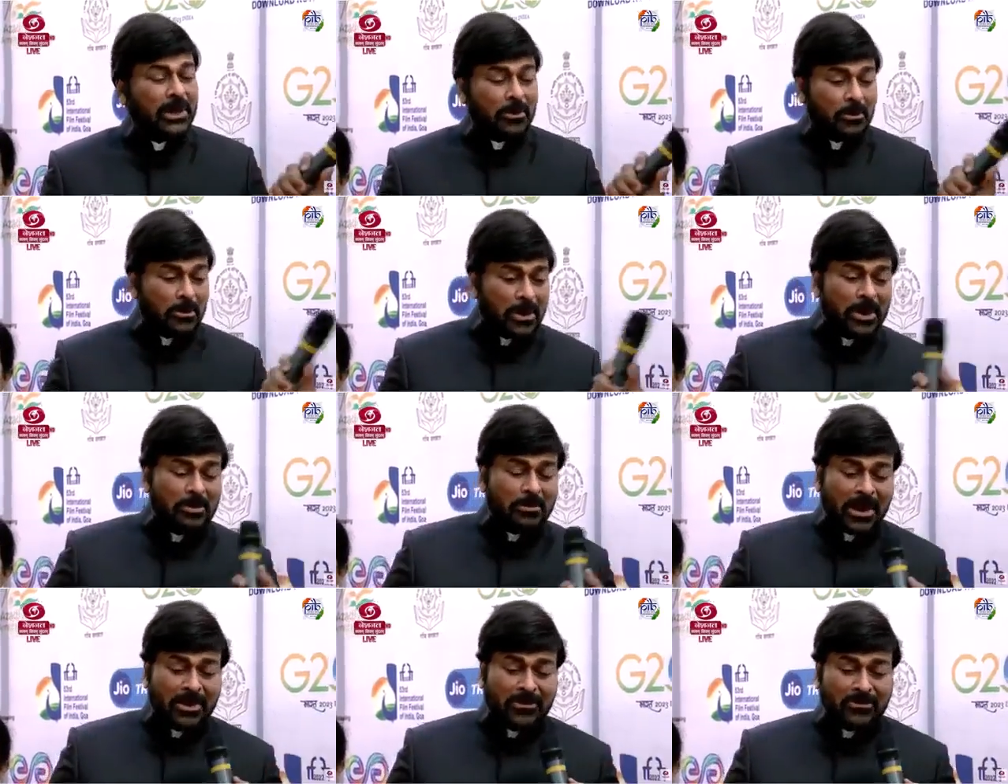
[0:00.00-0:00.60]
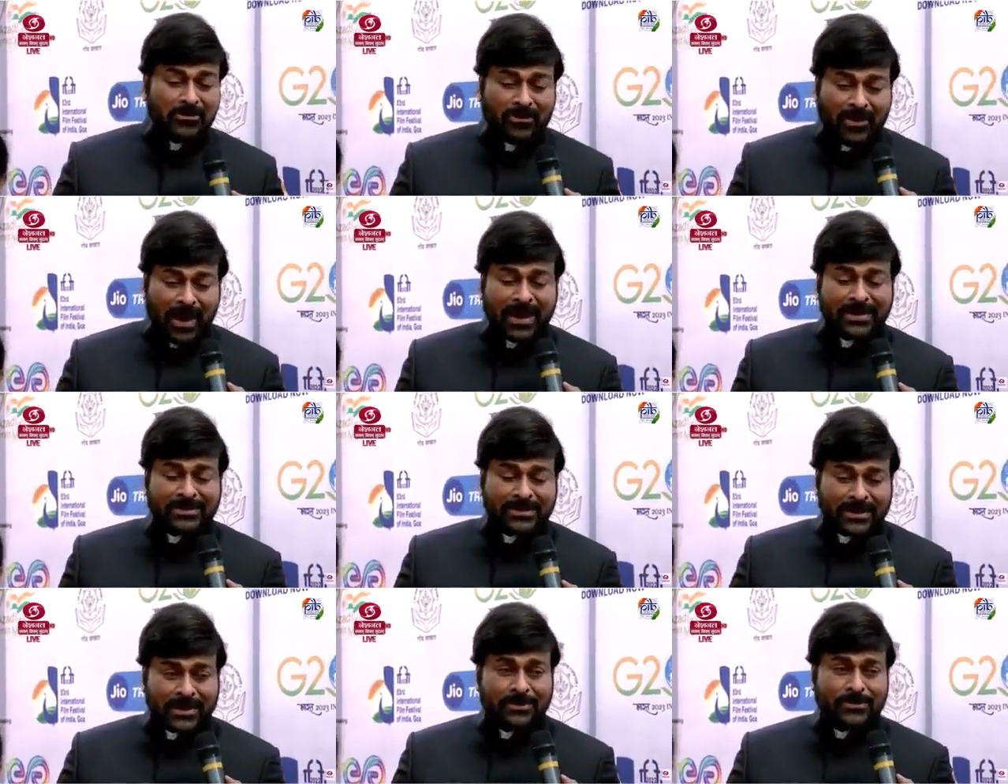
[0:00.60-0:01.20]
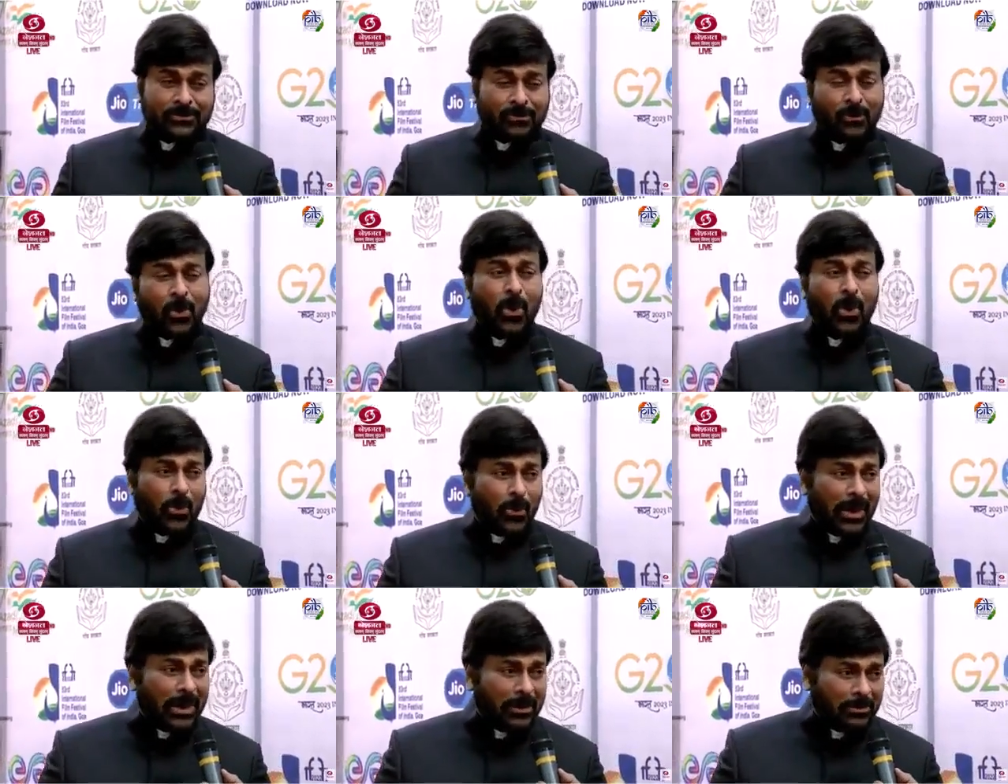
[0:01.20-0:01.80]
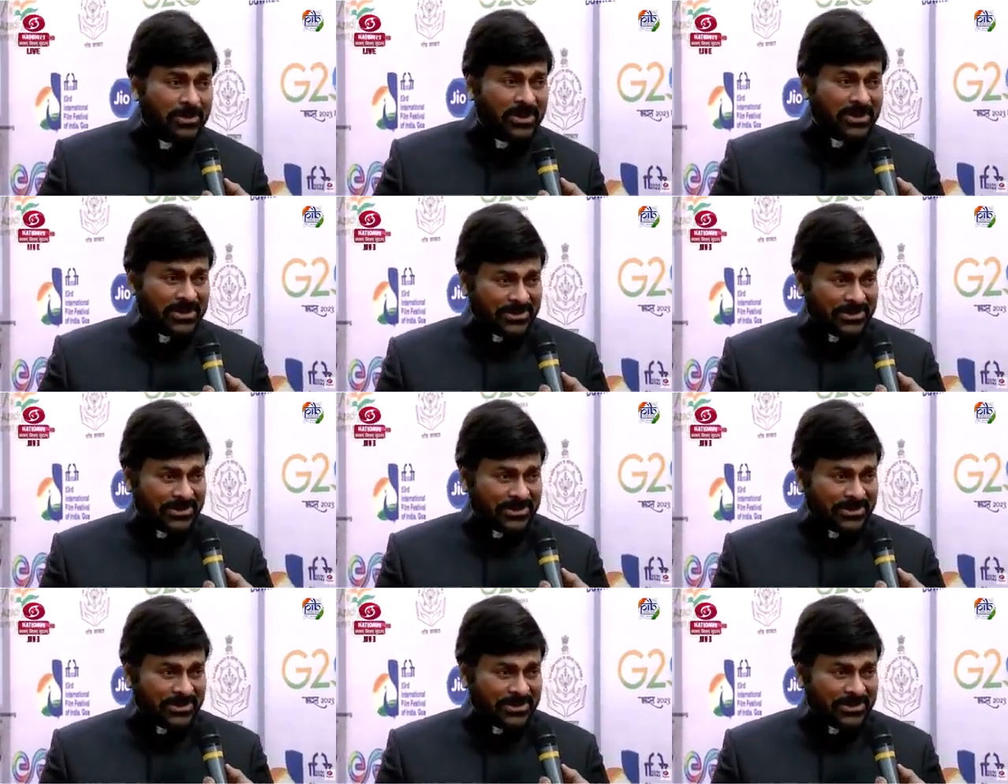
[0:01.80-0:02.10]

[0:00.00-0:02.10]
Me, my fans are overwhelmed.